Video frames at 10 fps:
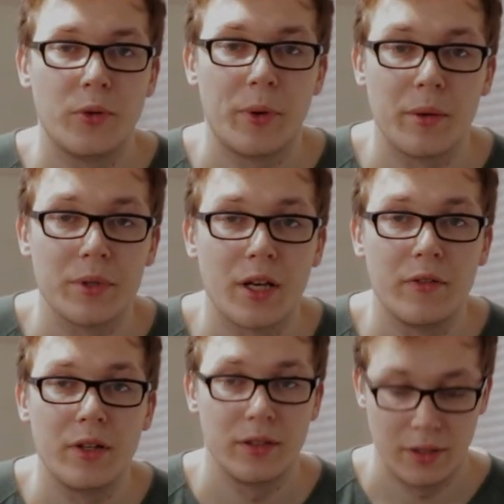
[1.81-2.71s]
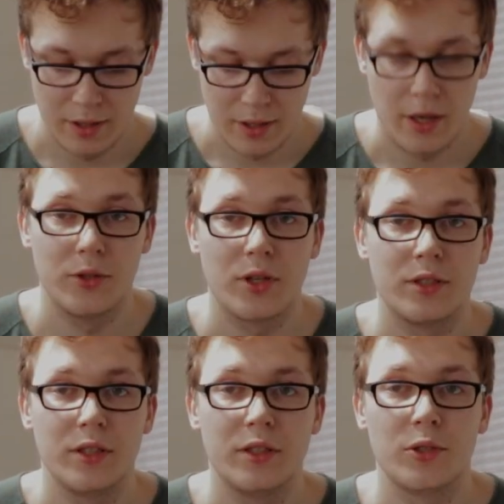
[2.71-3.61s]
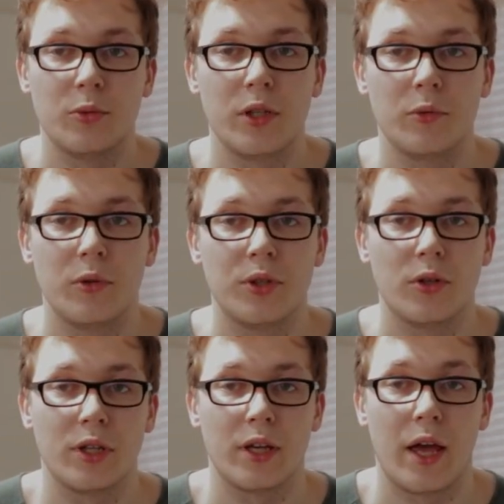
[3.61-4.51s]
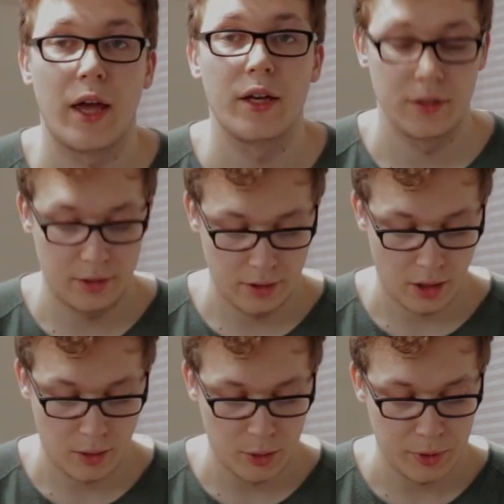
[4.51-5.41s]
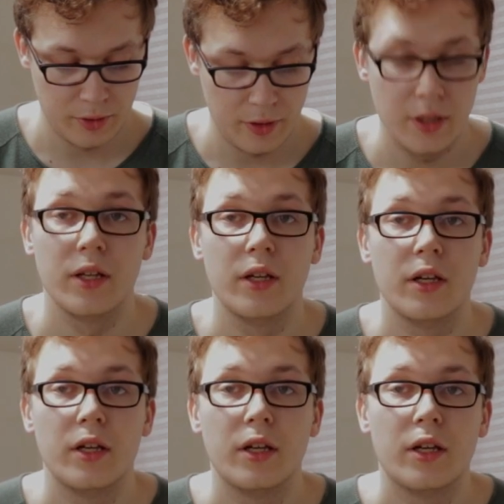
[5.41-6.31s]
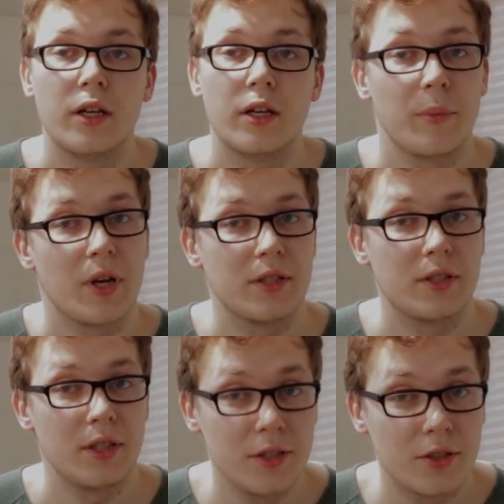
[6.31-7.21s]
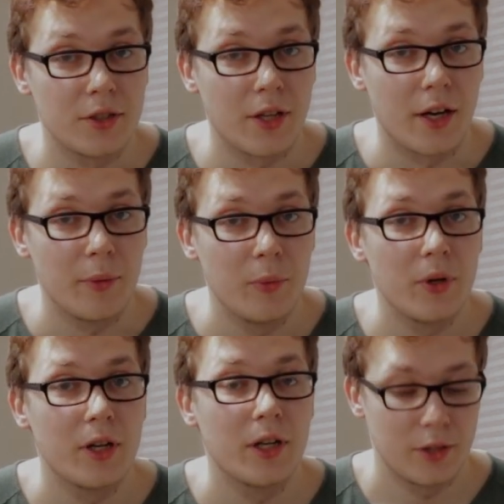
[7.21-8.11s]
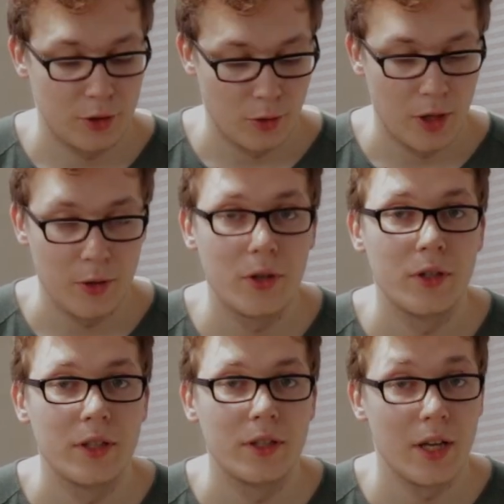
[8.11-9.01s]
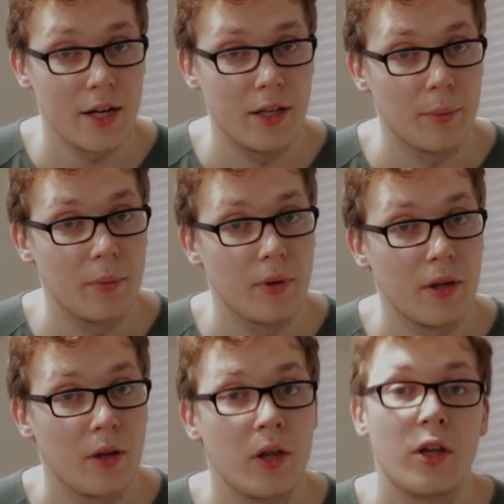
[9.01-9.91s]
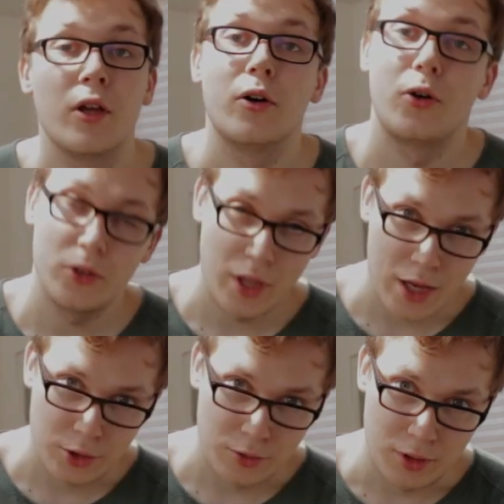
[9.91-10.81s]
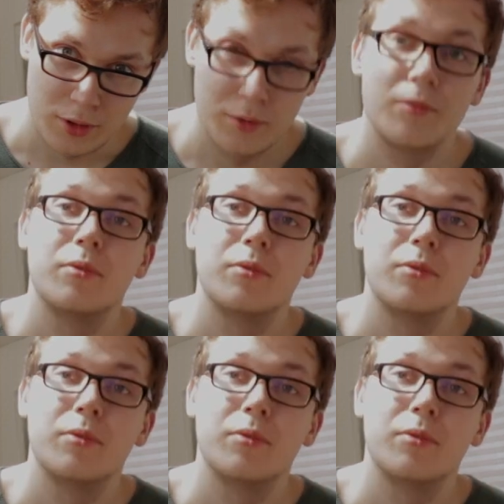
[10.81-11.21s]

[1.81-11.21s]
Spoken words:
My name is Evald. As you can see, this week we'll be talking eggs, and more specifically, because it's Easter time, we're gonna show how to dye them. All natural.